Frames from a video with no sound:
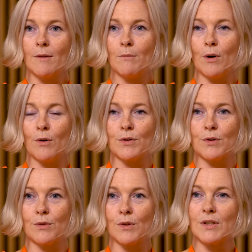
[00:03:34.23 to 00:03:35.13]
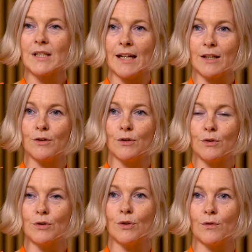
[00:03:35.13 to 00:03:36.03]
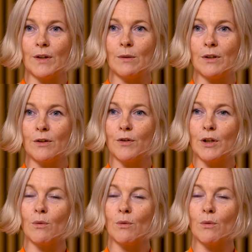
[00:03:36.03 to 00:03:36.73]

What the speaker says: but also sort of standing on your own 2 feet when you're fully